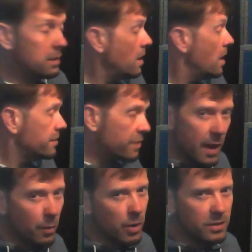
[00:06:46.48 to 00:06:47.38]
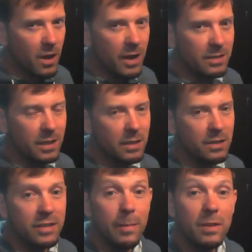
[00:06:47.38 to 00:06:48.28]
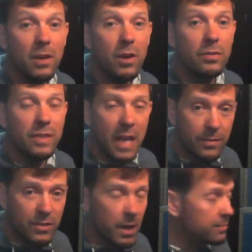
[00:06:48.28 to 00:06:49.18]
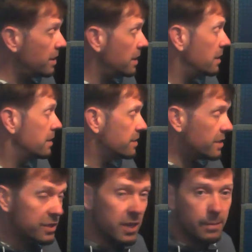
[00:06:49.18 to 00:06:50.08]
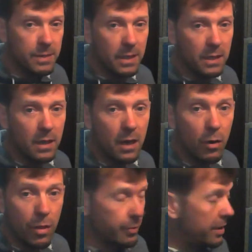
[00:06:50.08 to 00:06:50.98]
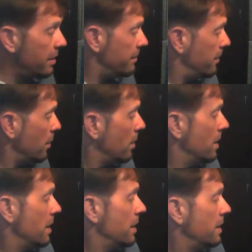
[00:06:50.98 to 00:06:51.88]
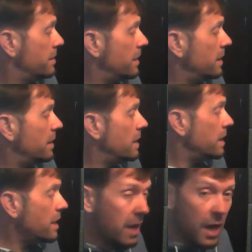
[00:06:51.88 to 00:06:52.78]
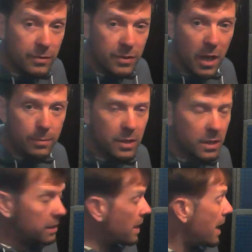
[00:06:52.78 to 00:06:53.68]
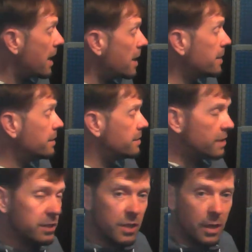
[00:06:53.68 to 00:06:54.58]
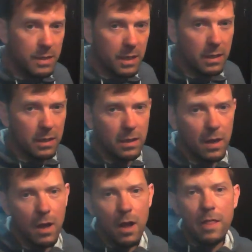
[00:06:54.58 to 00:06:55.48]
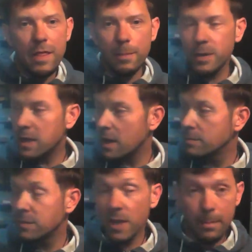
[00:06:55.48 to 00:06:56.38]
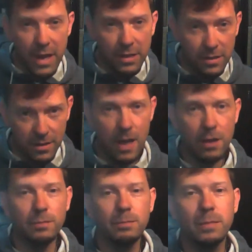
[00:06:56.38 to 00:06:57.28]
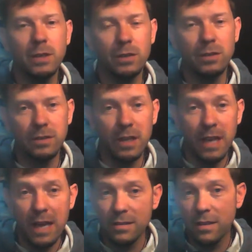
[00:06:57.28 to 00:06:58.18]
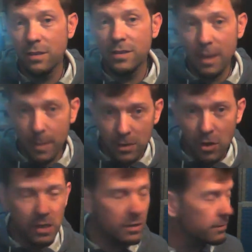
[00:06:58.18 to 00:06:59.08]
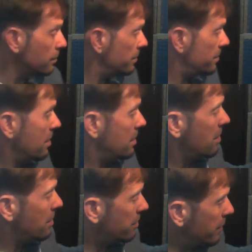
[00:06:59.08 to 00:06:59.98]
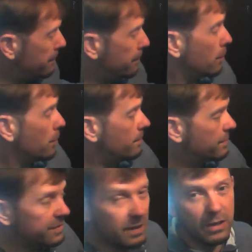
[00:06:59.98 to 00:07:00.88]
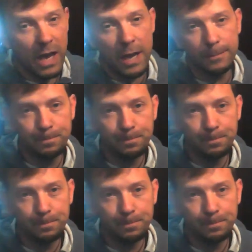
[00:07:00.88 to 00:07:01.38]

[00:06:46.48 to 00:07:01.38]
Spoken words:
So that works nicely. Semitones F sharp G, C sharp D are on 3 and 4. D, E, F sharp G, A, B, C sharp D. That becomes a major scale because it has semitone intervals 3, 4, 7, 8.